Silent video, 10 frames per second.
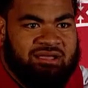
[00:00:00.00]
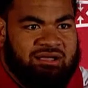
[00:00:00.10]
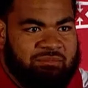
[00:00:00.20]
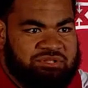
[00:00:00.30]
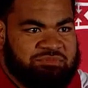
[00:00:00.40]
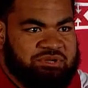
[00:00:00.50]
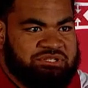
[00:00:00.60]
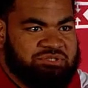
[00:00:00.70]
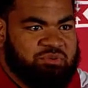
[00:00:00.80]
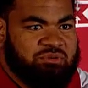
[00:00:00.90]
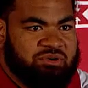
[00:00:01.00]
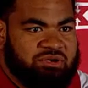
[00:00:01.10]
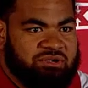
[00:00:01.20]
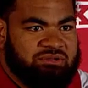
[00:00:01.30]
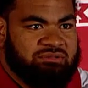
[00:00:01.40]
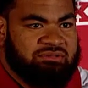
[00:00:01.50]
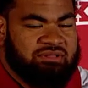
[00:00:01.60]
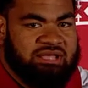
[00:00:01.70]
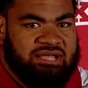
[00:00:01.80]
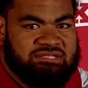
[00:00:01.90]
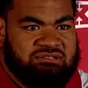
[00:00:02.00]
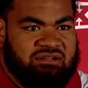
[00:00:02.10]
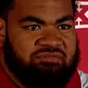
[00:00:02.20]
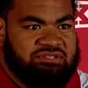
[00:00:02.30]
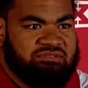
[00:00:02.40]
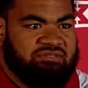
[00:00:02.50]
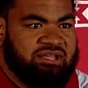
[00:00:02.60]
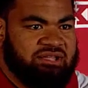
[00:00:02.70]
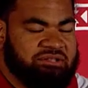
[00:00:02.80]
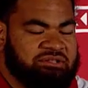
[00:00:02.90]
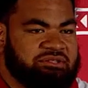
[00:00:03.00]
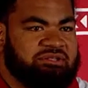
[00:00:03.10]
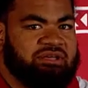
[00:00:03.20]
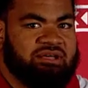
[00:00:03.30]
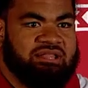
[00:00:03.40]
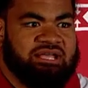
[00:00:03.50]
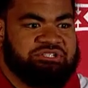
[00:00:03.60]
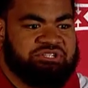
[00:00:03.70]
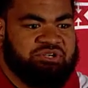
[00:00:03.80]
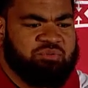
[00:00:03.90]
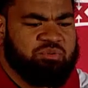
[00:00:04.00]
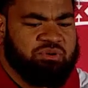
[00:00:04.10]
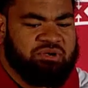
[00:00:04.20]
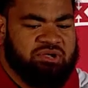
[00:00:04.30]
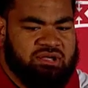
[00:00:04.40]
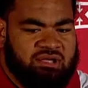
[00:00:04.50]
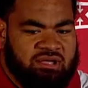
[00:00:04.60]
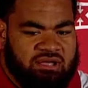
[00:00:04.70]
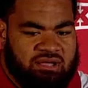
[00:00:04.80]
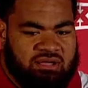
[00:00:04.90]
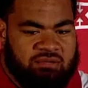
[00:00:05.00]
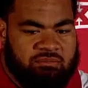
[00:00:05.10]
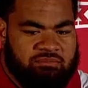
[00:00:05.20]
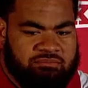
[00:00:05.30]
um, as much as we were uh, as an offensive line uh, last year, we were um,